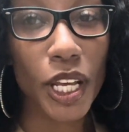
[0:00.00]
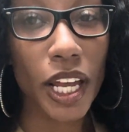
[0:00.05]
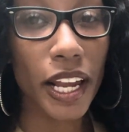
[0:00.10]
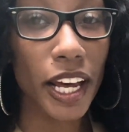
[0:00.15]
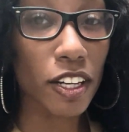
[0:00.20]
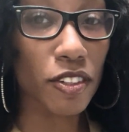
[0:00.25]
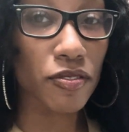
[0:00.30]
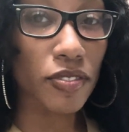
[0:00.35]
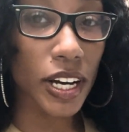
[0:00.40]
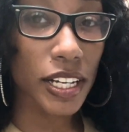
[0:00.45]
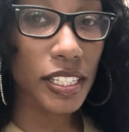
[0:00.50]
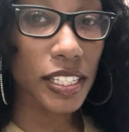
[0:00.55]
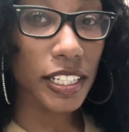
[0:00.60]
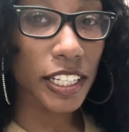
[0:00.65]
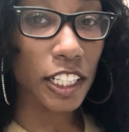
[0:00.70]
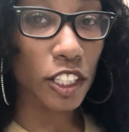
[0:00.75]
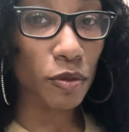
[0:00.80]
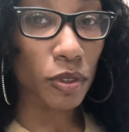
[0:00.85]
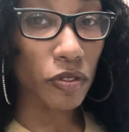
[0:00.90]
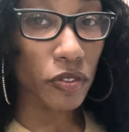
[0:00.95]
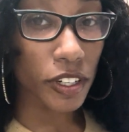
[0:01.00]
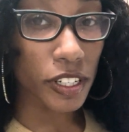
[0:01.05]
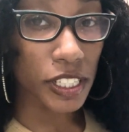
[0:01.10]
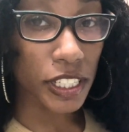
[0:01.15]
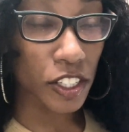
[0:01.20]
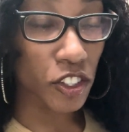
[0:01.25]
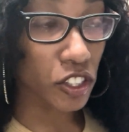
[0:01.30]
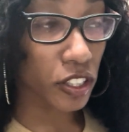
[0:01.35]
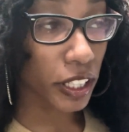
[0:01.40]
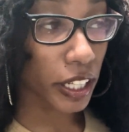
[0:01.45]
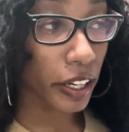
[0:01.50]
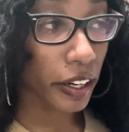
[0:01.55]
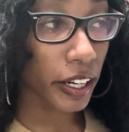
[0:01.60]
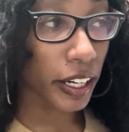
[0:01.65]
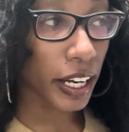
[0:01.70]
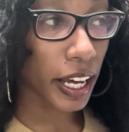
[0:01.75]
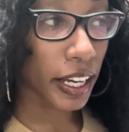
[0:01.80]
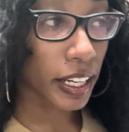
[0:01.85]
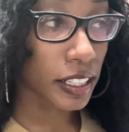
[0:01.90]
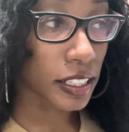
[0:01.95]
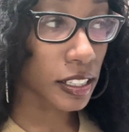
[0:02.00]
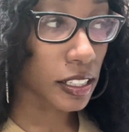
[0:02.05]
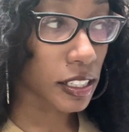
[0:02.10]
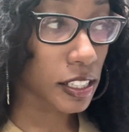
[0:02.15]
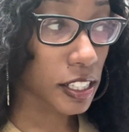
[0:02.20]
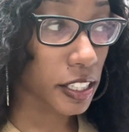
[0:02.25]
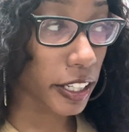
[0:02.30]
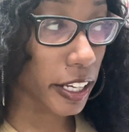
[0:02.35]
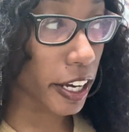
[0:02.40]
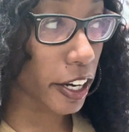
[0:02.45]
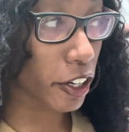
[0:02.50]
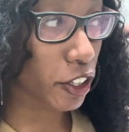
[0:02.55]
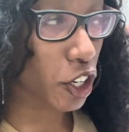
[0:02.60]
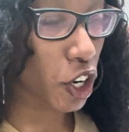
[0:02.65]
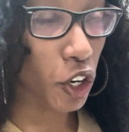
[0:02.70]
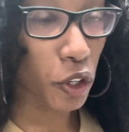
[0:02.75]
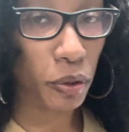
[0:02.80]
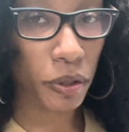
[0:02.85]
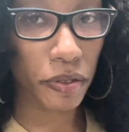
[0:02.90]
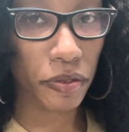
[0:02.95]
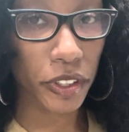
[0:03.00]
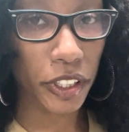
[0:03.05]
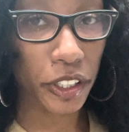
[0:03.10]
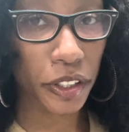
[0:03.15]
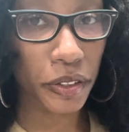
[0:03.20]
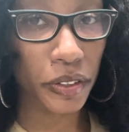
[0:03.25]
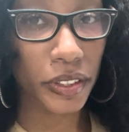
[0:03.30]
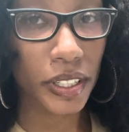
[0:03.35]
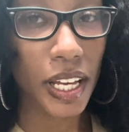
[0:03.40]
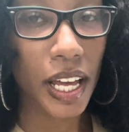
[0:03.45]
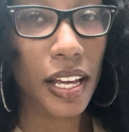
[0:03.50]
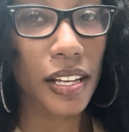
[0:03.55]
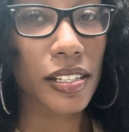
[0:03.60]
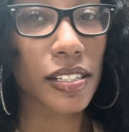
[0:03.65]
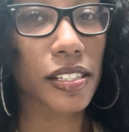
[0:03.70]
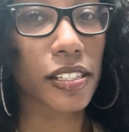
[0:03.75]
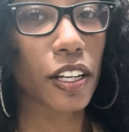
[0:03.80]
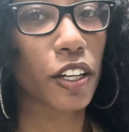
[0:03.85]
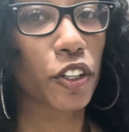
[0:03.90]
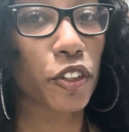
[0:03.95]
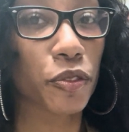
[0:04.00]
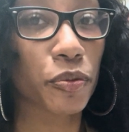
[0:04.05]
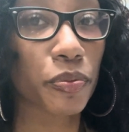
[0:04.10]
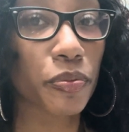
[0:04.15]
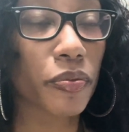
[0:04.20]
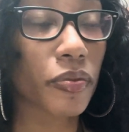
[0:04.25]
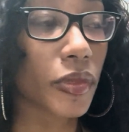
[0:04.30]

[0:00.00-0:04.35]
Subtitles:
like fuzzing, reverse engineering, and secure code review. So